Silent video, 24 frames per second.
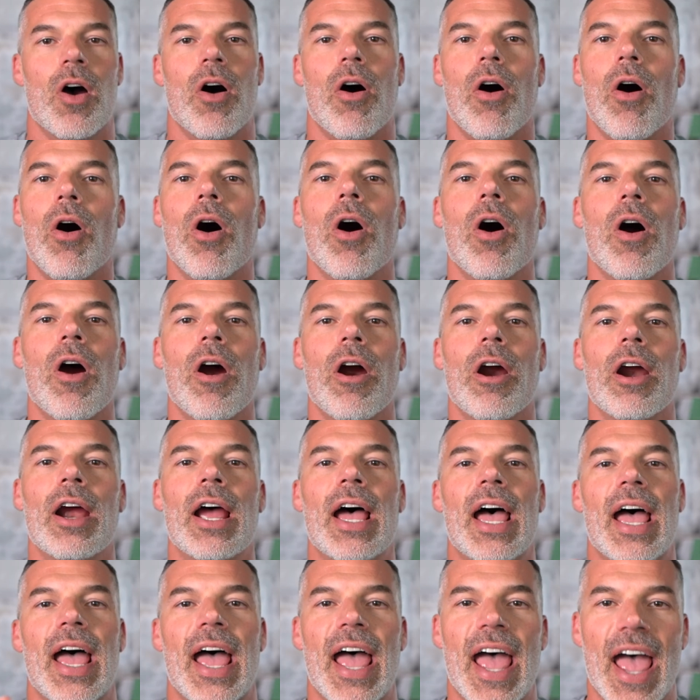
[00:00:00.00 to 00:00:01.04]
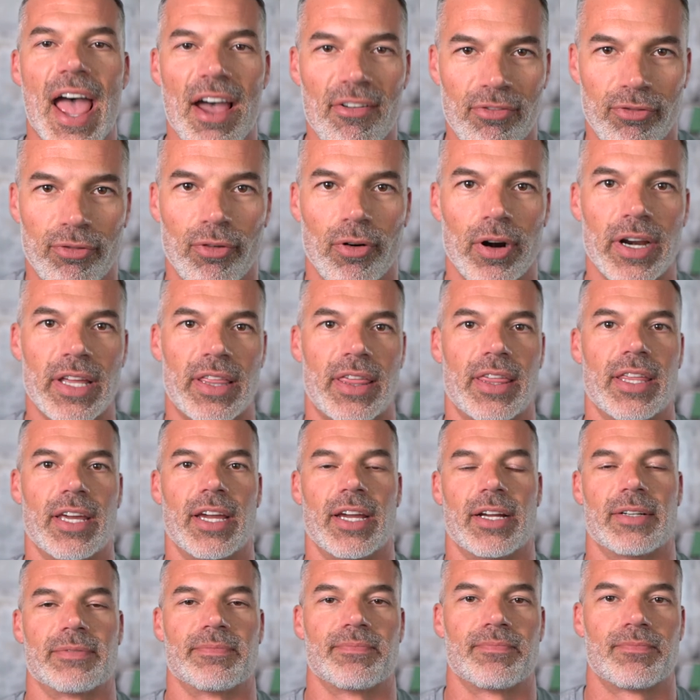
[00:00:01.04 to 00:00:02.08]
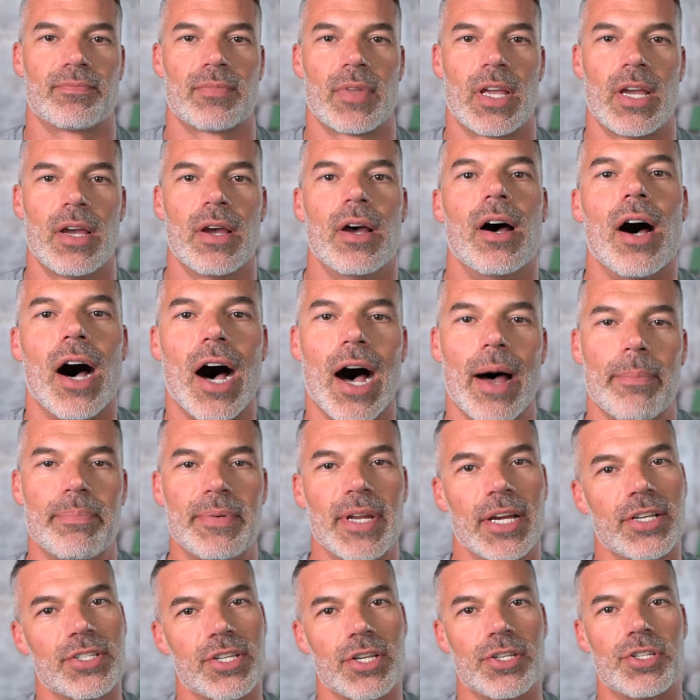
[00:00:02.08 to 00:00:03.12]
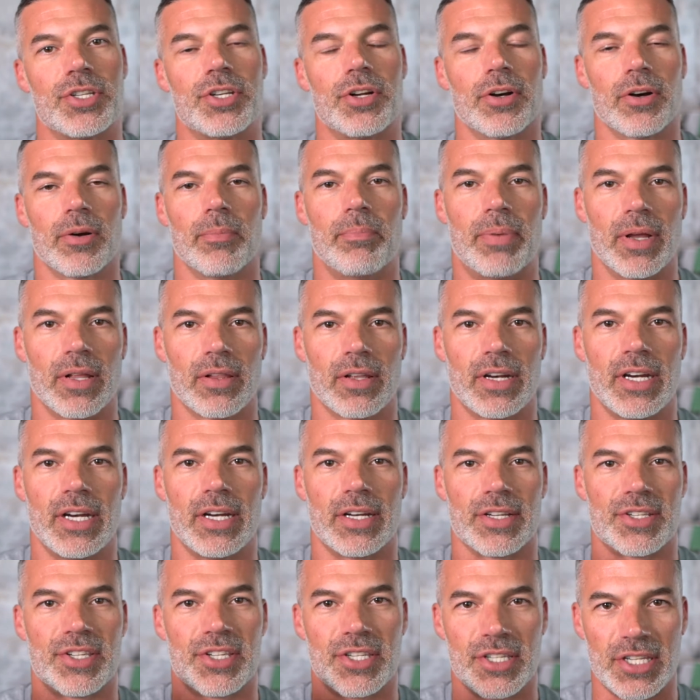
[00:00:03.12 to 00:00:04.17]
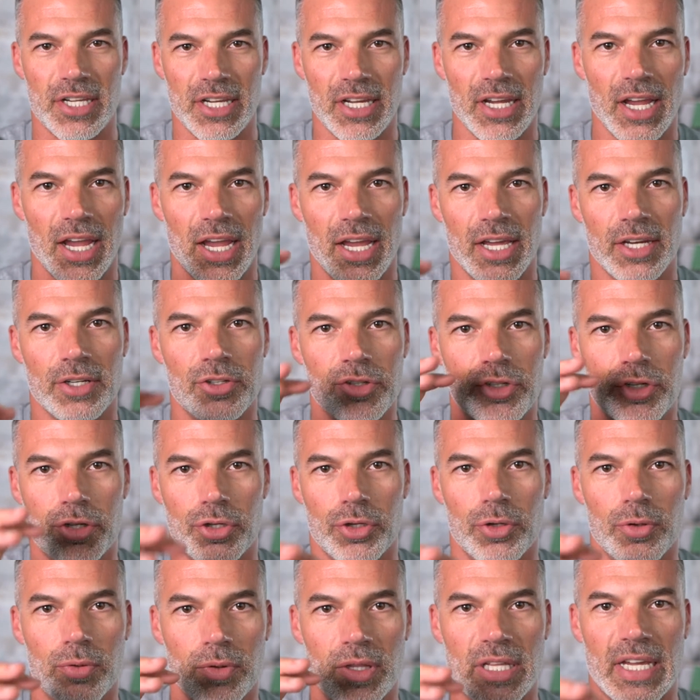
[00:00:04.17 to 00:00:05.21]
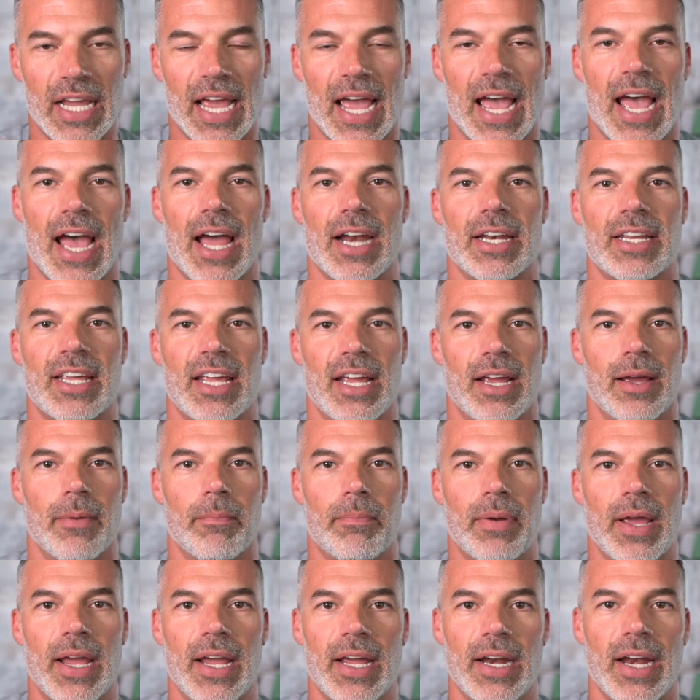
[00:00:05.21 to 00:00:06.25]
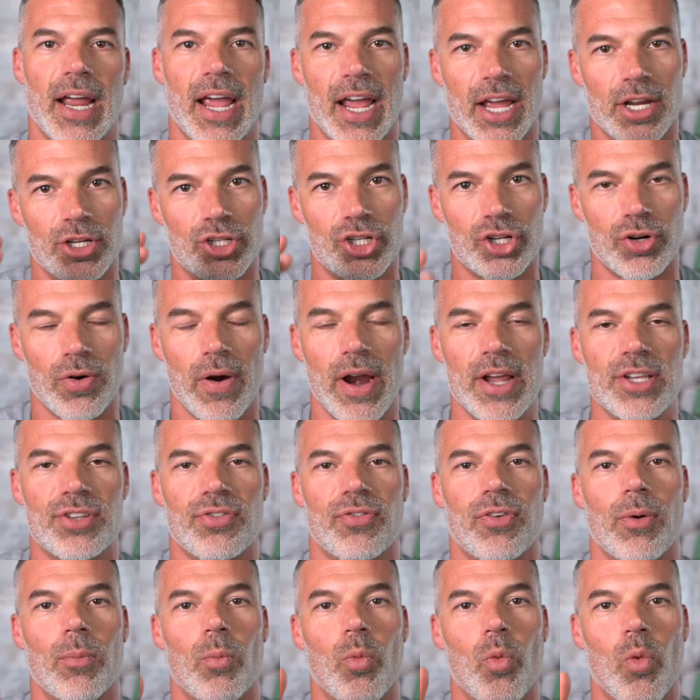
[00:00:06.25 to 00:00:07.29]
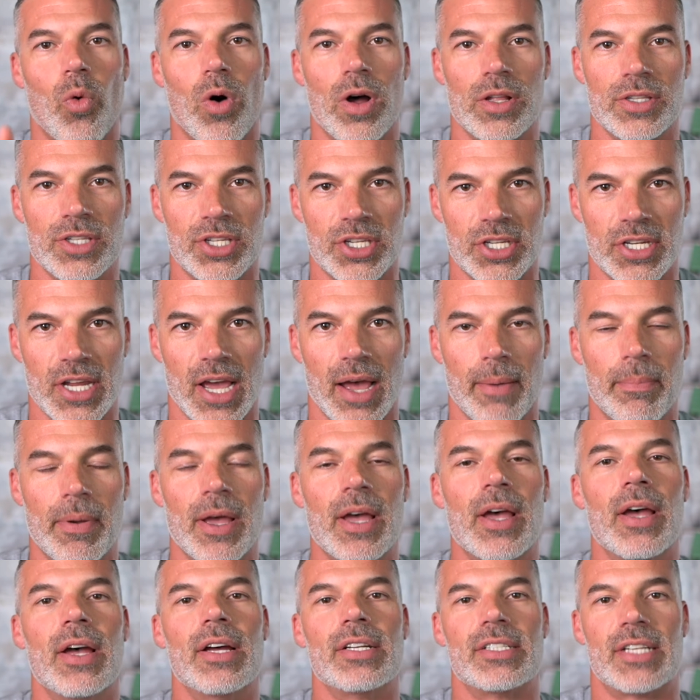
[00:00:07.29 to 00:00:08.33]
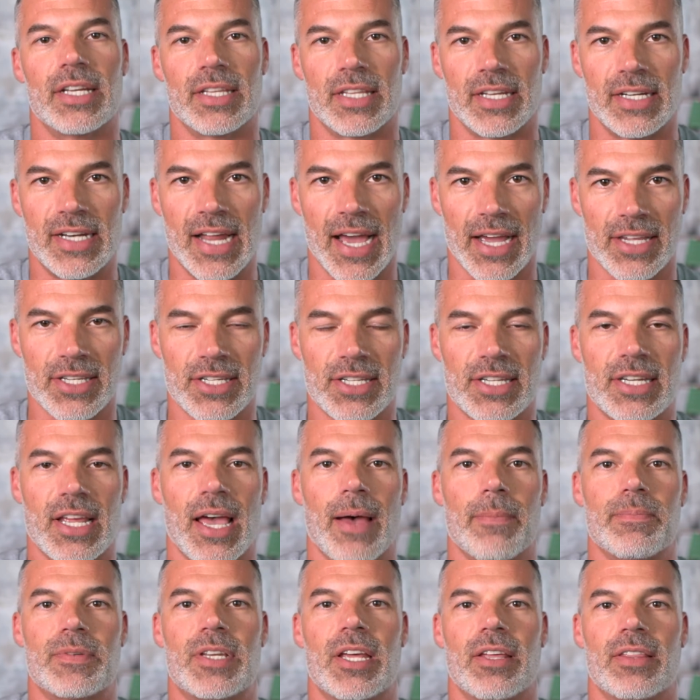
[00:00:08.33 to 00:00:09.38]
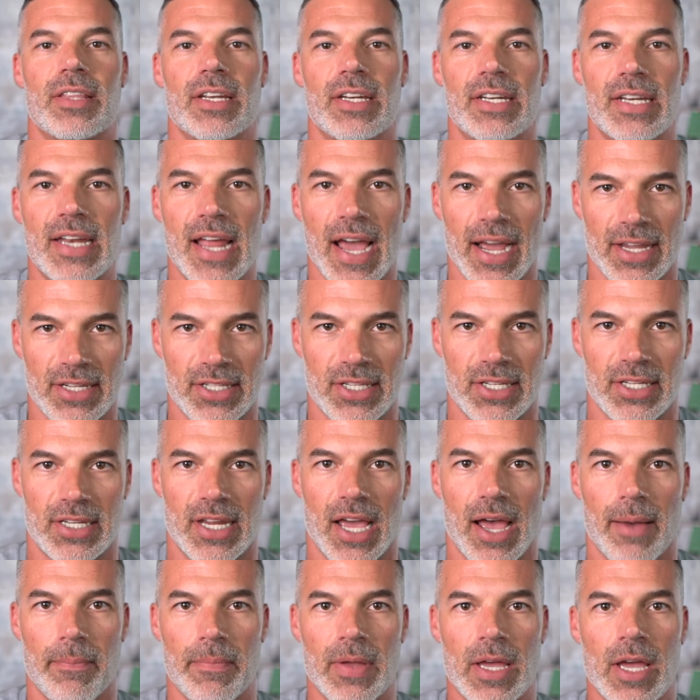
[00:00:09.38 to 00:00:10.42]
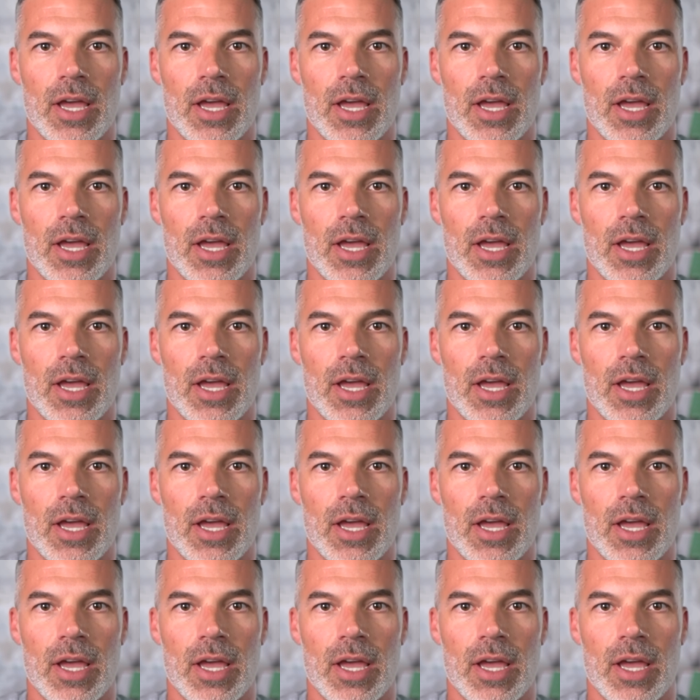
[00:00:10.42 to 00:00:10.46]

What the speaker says: are everything. Optics is your ability to see into the ad campaign and trace from one step to the next step to the next step.